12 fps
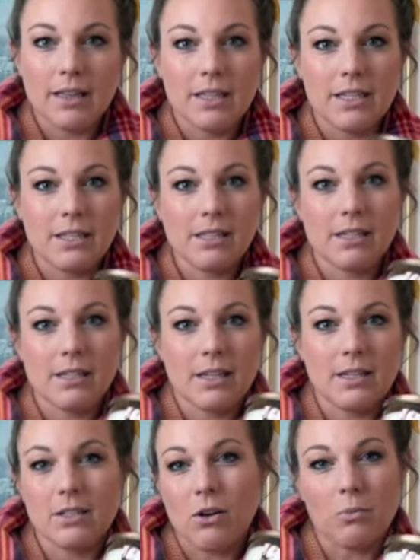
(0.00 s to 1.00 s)
this
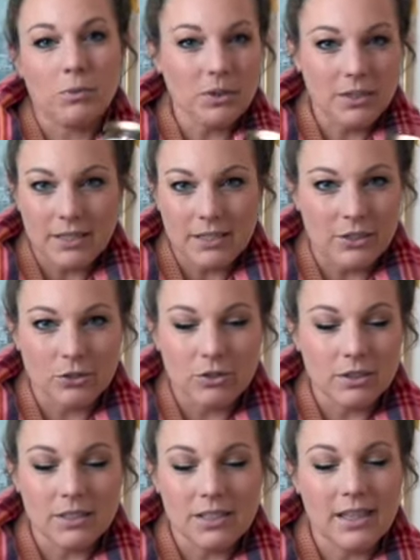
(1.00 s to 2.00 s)
is almost
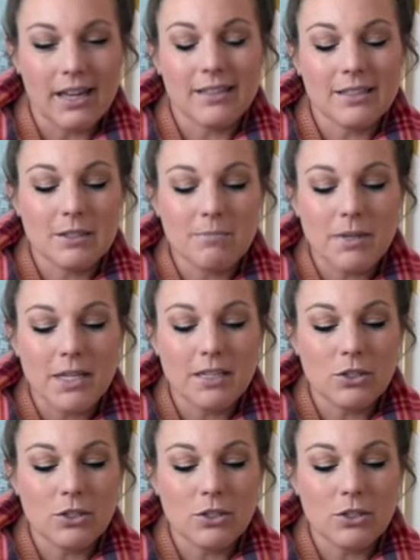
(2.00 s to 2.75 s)
identical to that to me.